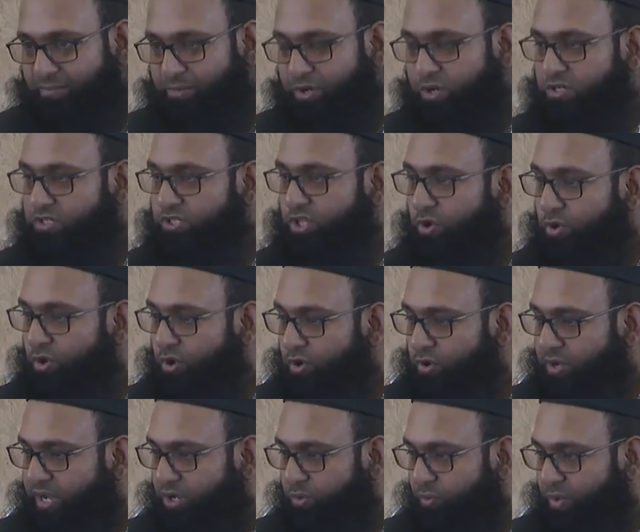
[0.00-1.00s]
Because don't
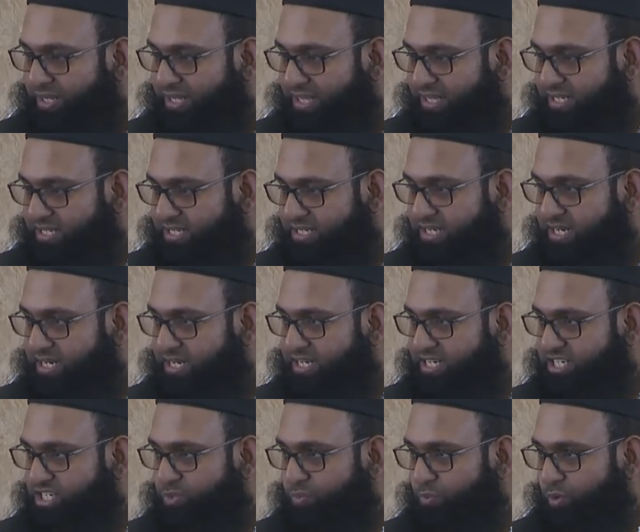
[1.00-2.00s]
look at whether the sin
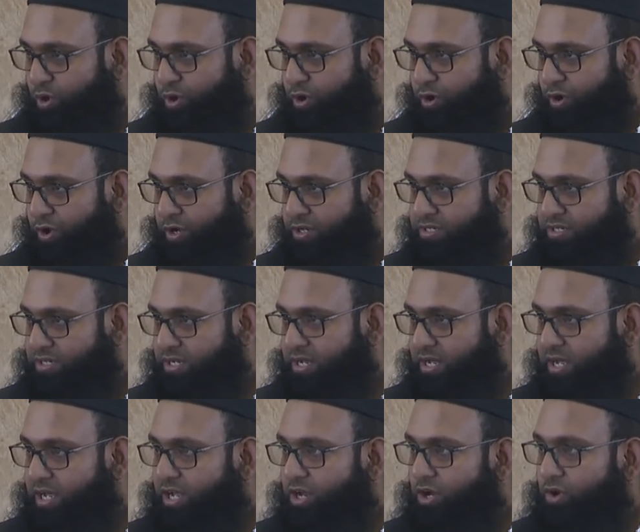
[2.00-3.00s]
is small or not.
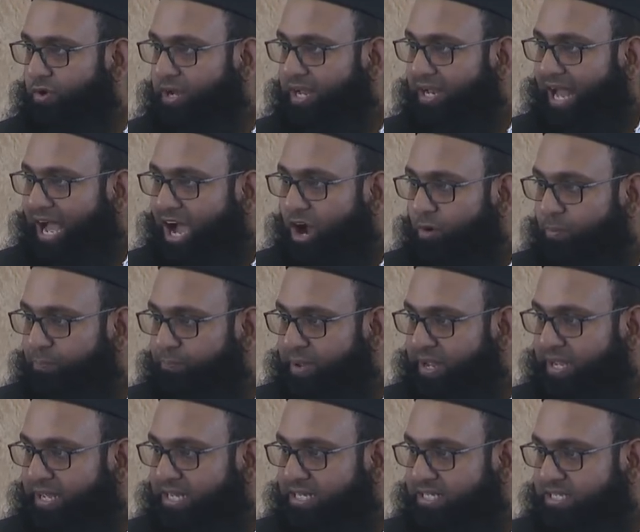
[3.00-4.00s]
Look at how
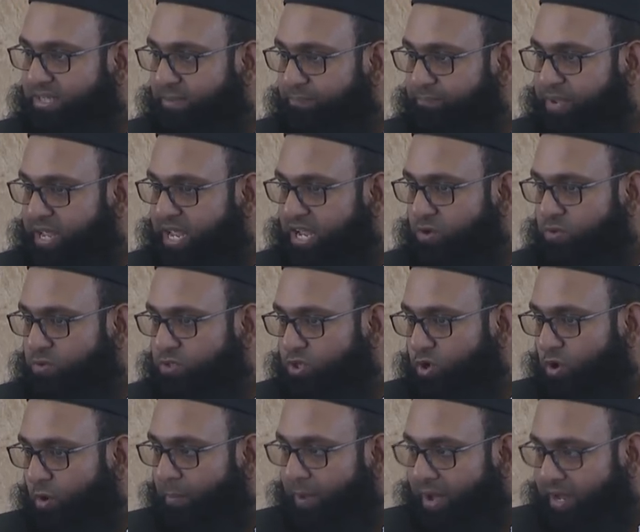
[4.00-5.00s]
big is the being whose
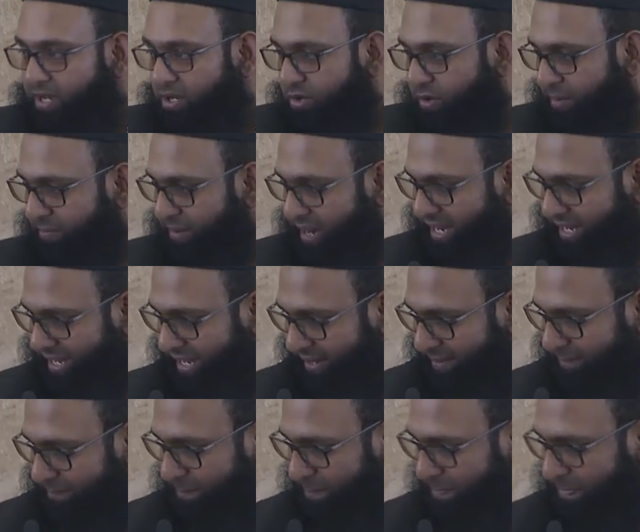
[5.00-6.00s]
command you are
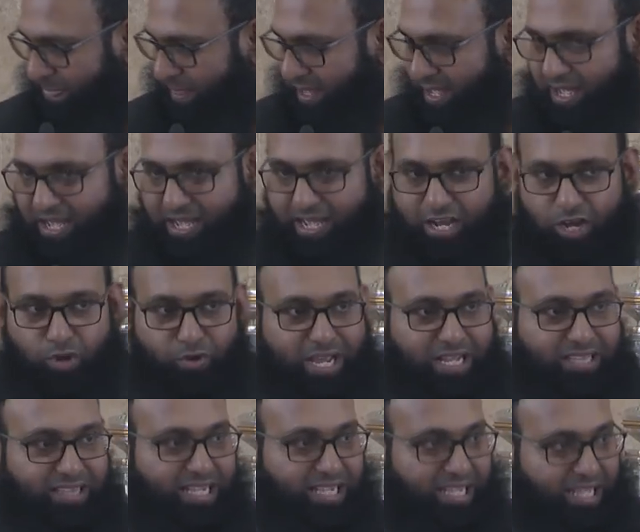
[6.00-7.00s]
breaking. Look
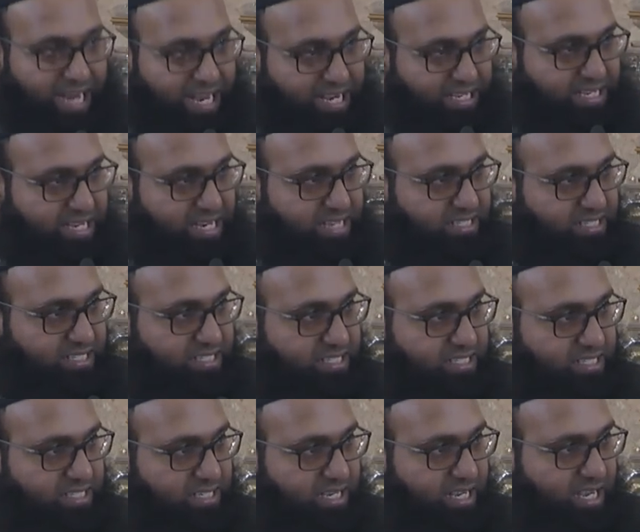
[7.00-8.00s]
at the
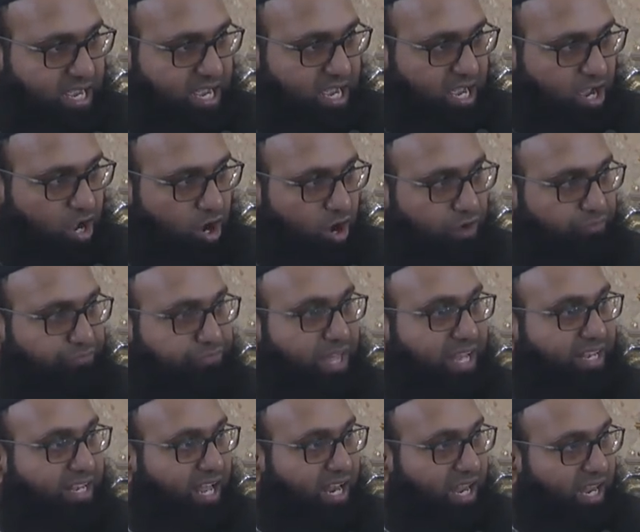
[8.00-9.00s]
greatness of
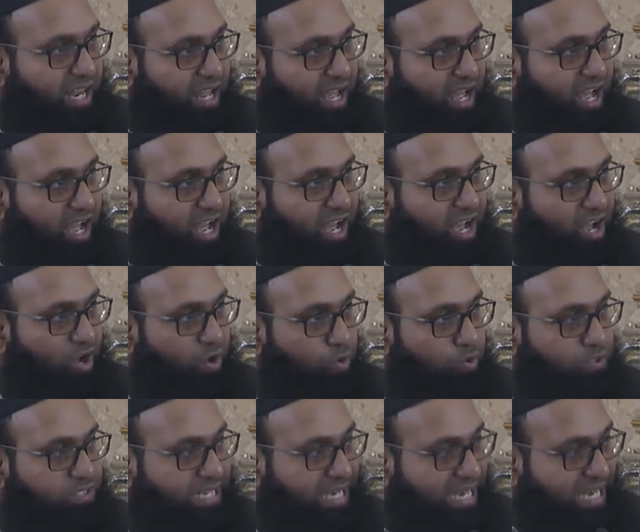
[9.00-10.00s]
that Allah
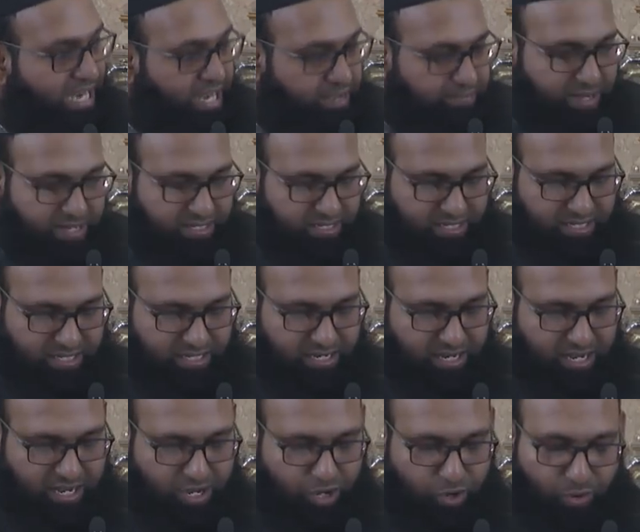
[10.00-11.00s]
whose limit
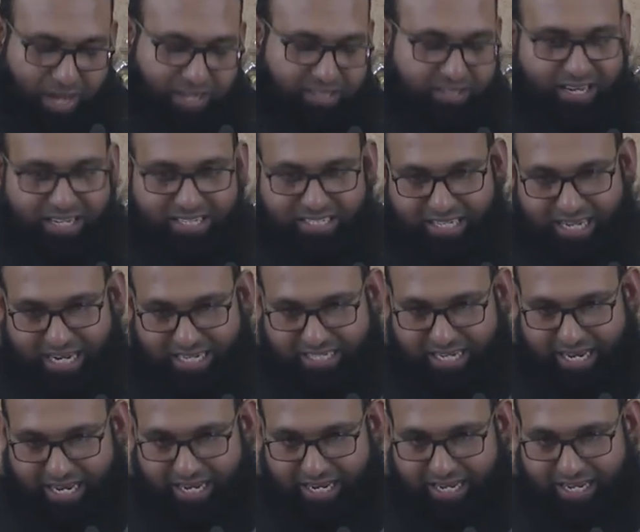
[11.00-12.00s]
you are
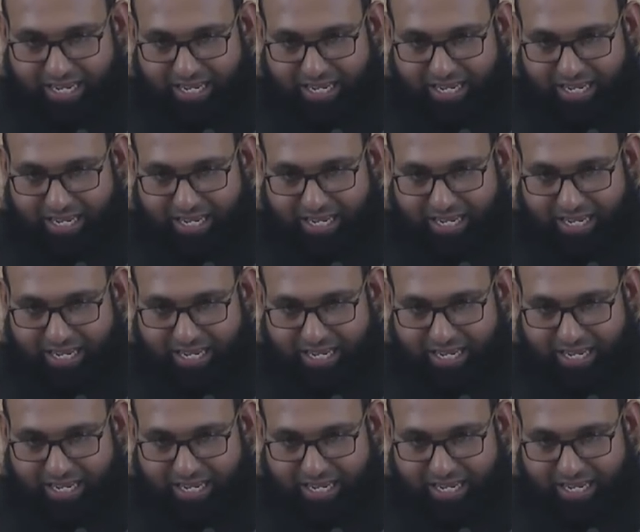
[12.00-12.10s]
transgressing.